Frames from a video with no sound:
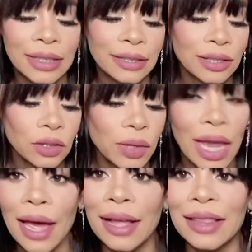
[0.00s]
So
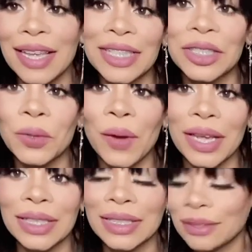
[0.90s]
yeah, let's do
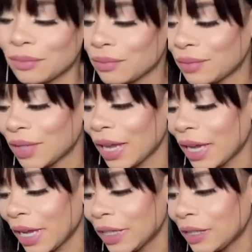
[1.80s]
it. Hey
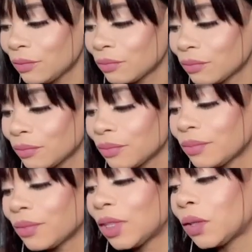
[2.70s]
kitty.
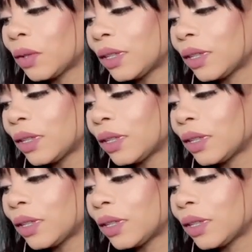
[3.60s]
Yo,